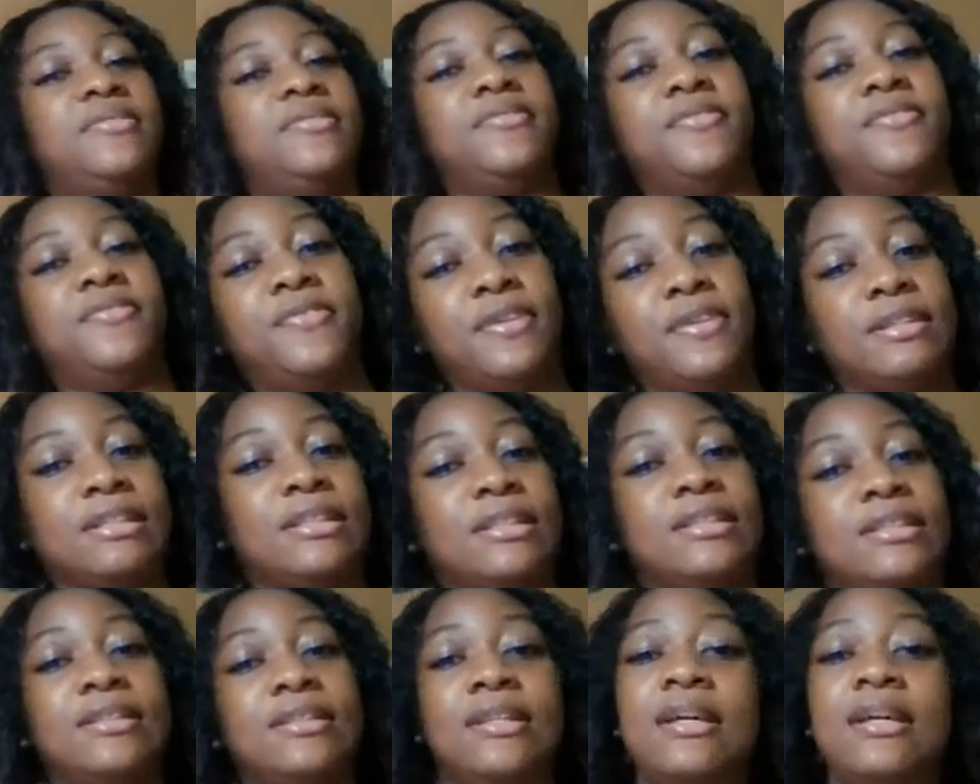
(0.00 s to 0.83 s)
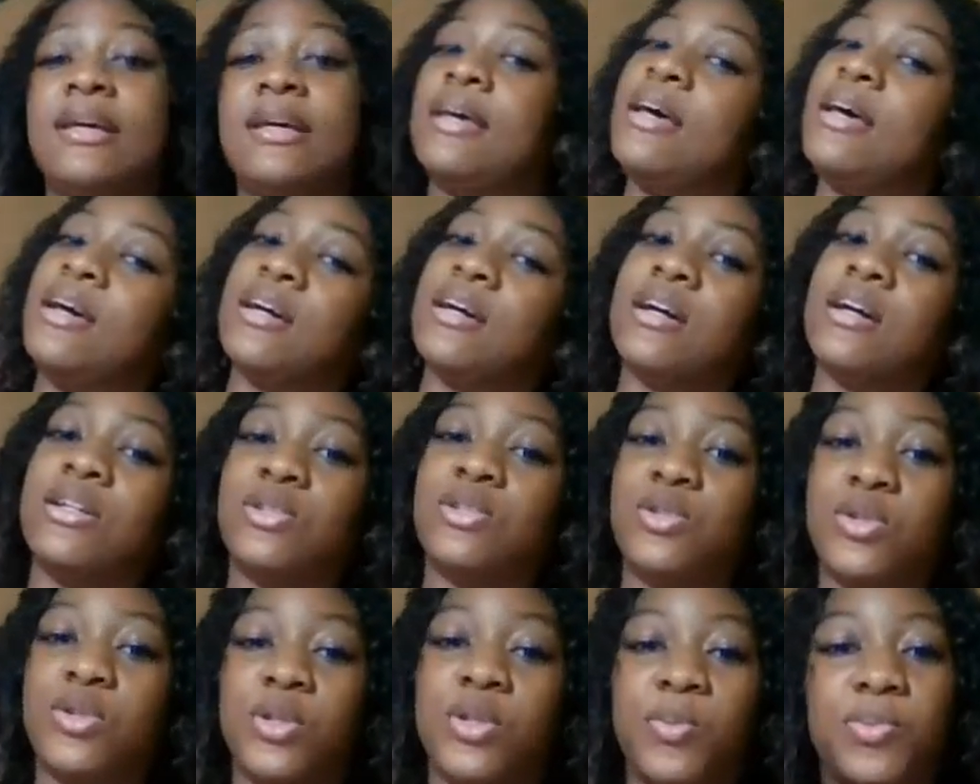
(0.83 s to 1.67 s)
events, I can
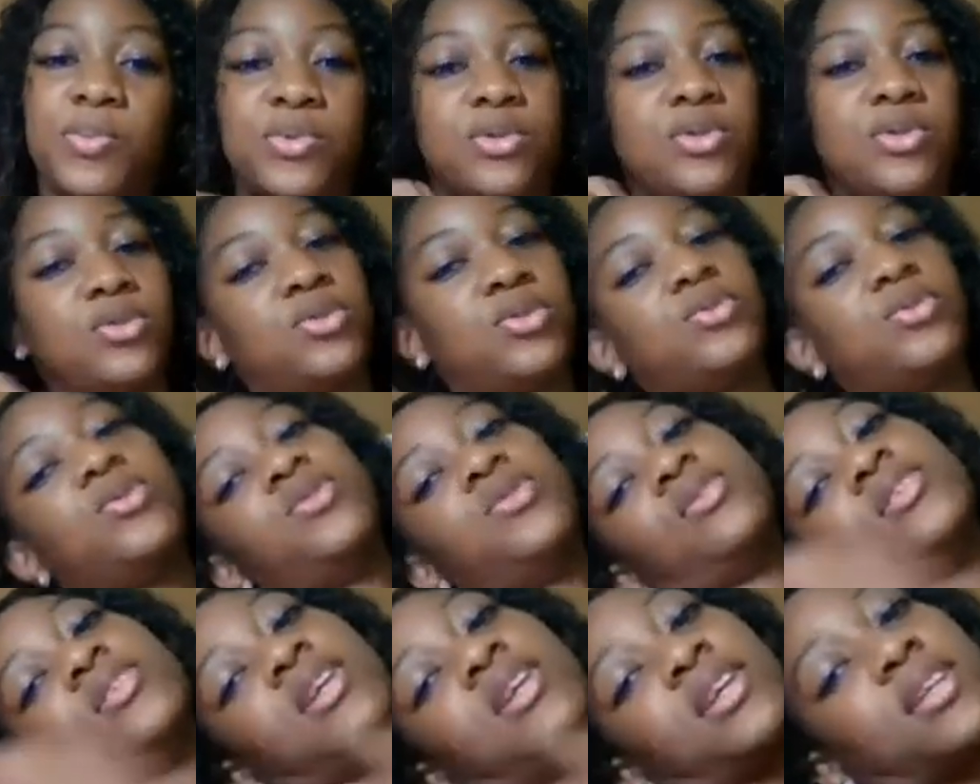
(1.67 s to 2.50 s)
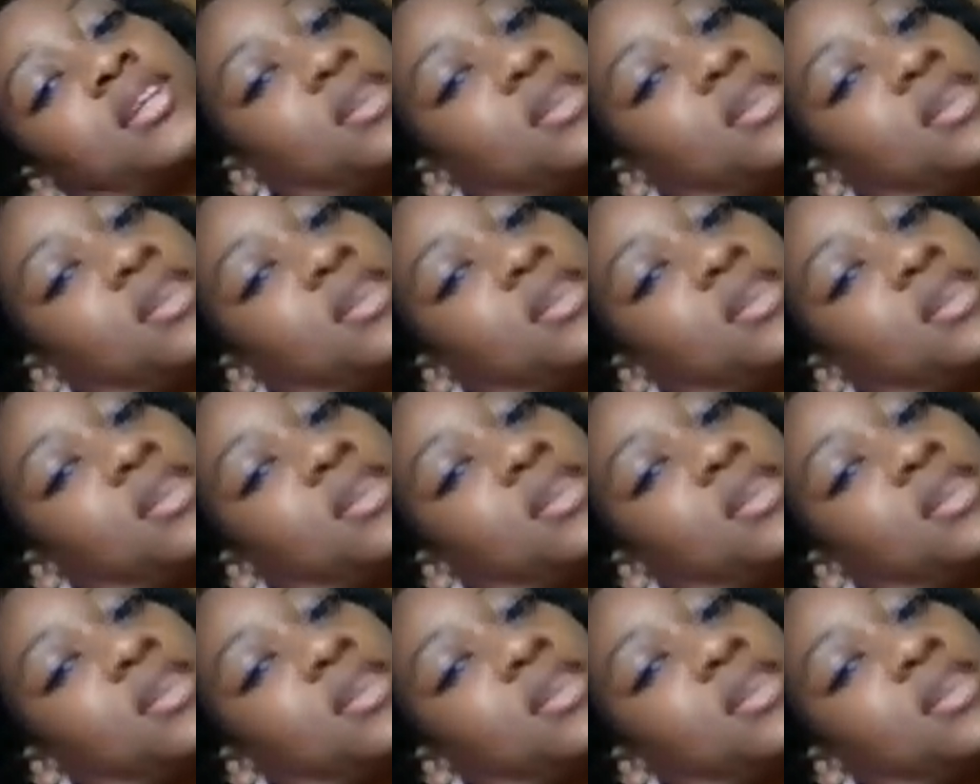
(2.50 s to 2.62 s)
just put this on. Like